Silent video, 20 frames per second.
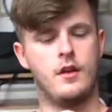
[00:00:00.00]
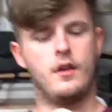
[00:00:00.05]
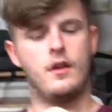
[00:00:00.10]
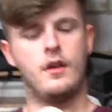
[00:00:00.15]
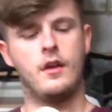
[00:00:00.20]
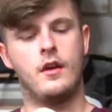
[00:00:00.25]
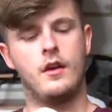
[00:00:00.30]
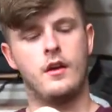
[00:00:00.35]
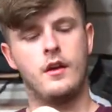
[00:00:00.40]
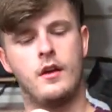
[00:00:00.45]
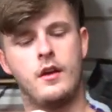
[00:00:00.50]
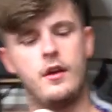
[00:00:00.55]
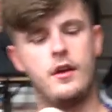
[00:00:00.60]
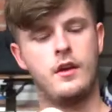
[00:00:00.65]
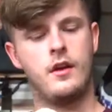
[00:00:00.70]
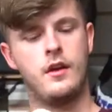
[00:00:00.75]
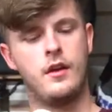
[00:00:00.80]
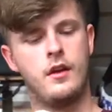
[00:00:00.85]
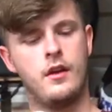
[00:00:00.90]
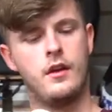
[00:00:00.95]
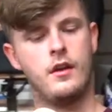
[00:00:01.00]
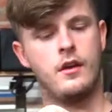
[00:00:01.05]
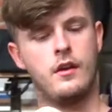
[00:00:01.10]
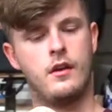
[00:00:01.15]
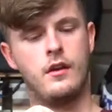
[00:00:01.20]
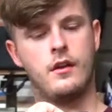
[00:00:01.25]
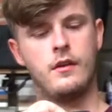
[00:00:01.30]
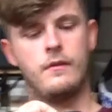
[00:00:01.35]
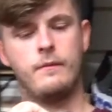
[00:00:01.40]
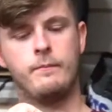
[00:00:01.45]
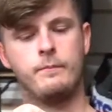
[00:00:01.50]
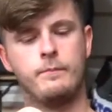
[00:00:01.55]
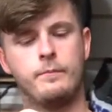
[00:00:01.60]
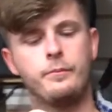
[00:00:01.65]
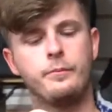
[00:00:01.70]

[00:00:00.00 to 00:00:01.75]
Nothing is said.